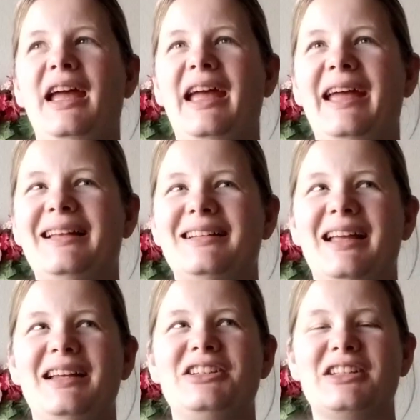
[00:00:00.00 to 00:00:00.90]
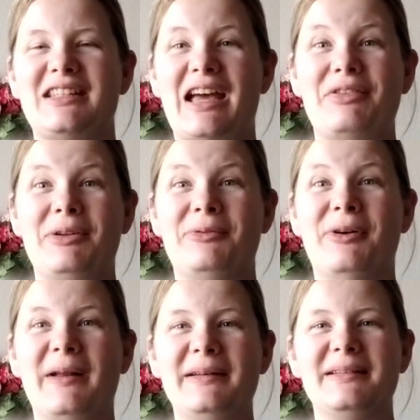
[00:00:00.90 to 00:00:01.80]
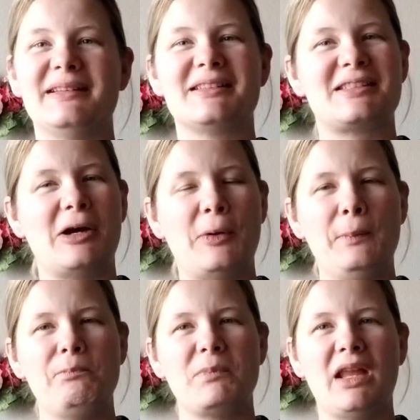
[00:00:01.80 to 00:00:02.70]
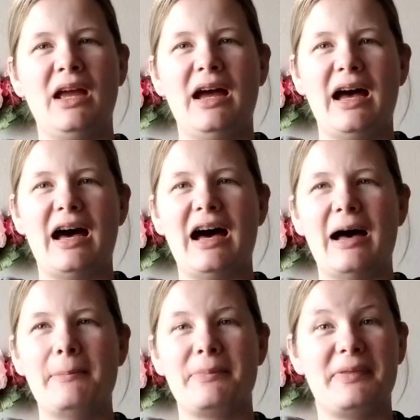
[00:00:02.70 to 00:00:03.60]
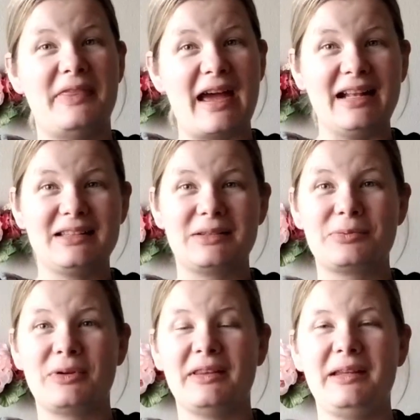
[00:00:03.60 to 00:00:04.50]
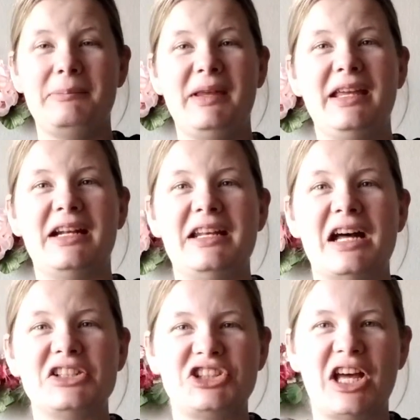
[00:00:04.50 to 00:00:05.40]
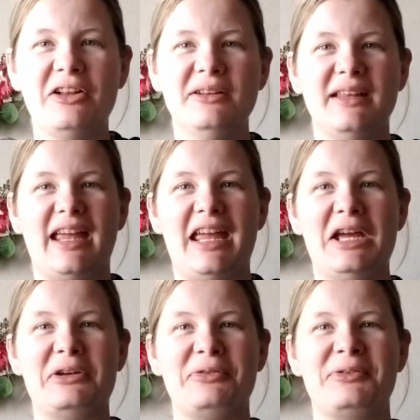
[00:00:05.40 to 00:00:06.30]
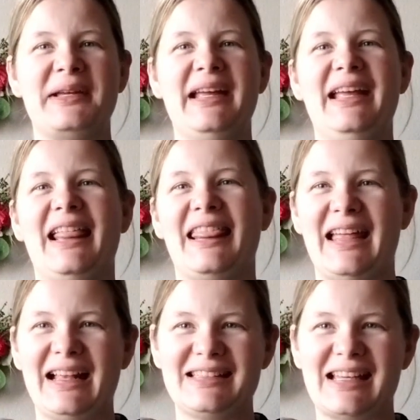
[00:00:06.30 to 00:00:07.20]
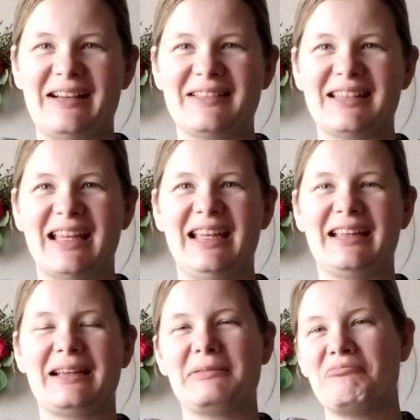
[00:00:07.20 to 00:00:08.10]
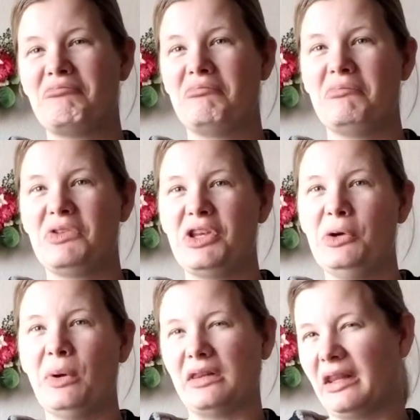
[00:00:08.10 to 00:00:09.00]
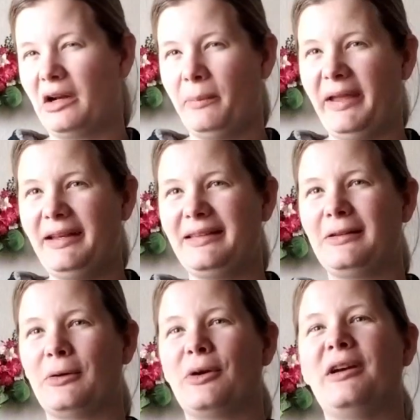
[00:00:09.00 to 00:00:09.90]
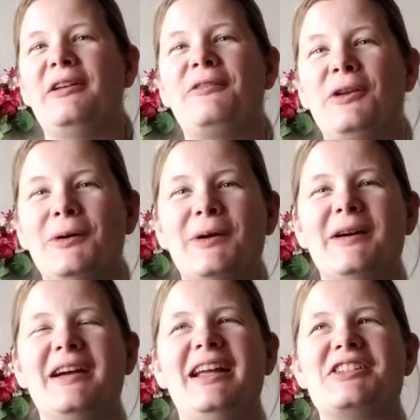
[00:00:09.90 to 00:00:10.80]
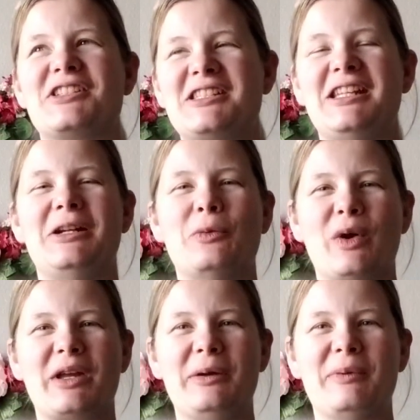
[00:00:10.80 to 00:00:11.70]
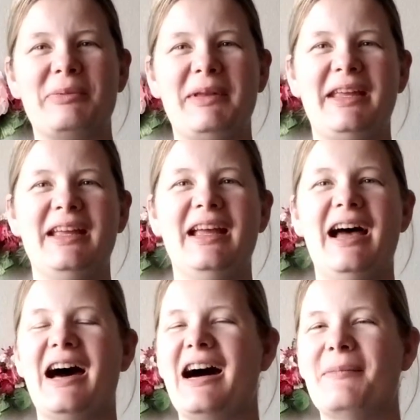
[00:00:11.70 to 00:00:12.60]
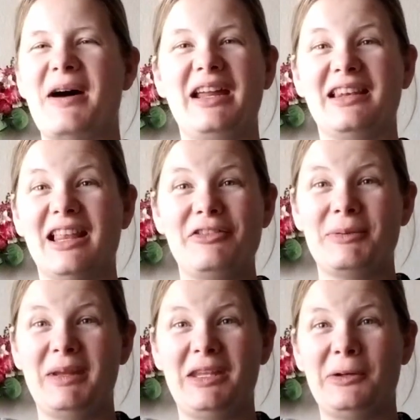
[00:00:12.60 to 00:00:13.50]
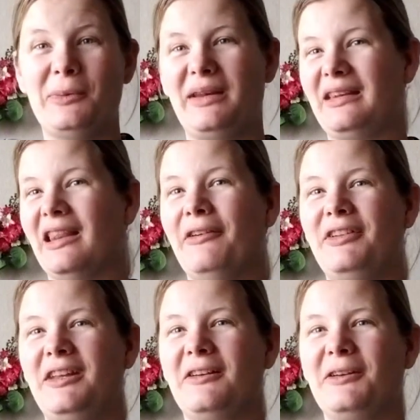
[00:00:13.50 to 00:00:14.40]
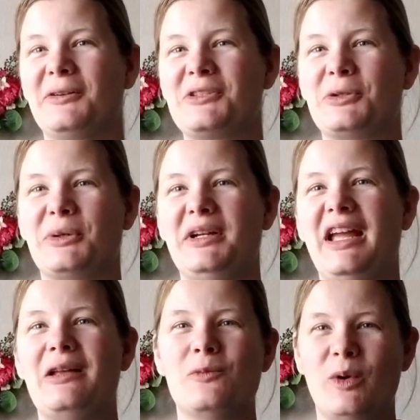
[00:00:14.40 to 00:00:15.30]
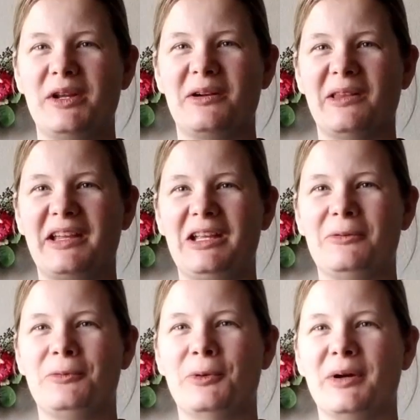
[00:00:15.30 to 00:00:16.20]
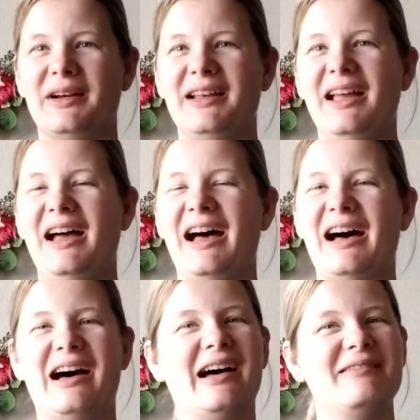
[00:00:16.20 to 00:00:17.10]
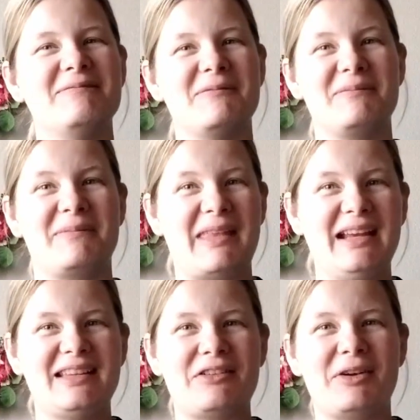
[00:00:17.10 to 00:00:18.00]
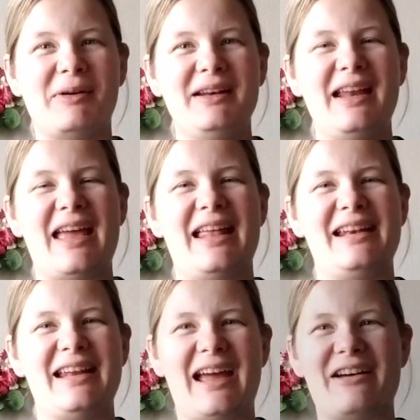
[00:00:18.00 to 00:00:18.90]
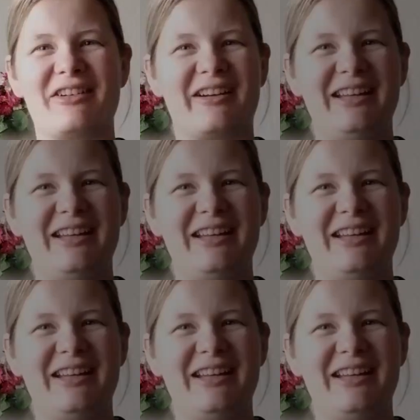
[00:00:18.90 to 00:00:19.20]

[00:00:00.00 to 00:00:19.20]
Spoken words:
and just having fun. So that's really me in a nutshell. If that sounds like you a little bit, or if you're interested in working with me, I'd love to meet you. I'd love to hear your story and what you're looking for. Thanks everyone, and have a great